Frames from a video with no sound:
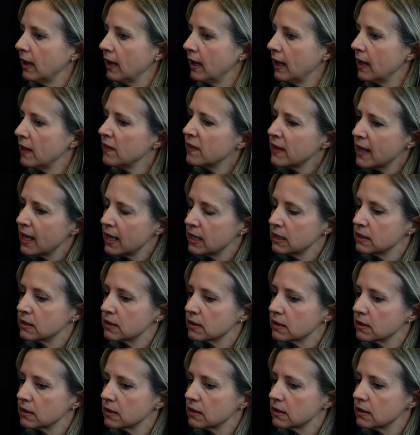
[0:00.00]
and
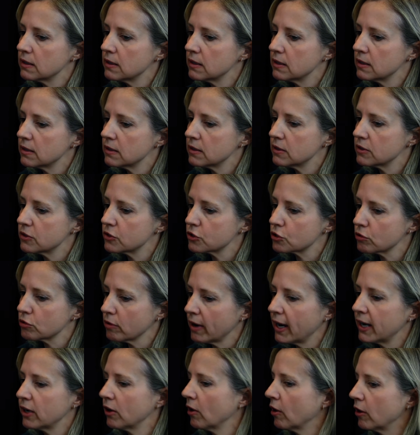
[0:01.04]
then
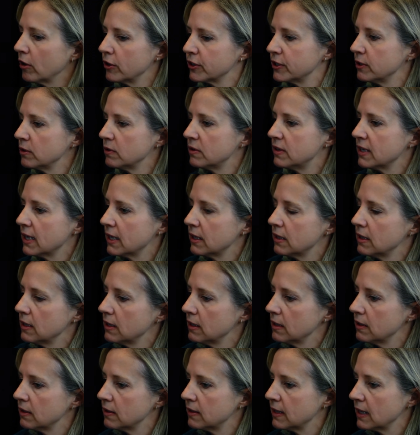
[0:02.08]
try to argue that
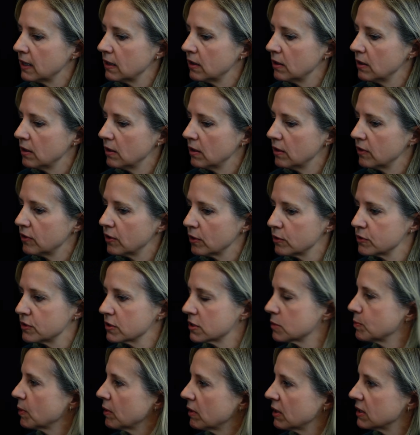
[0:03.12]
those
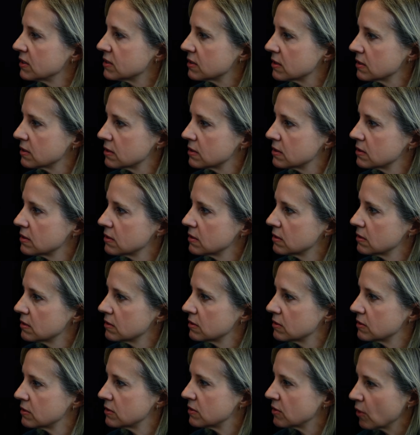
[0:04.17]
experiences
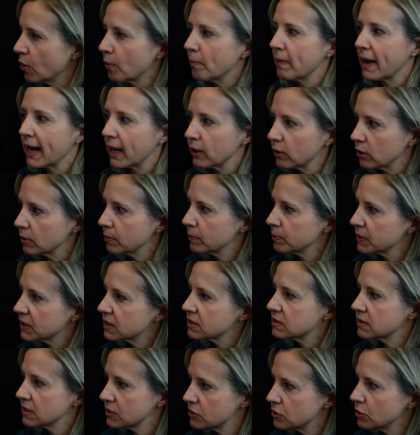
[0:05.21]
don't matter,
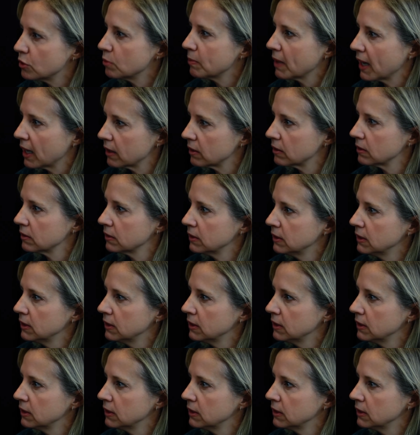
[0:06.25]
because they do matter.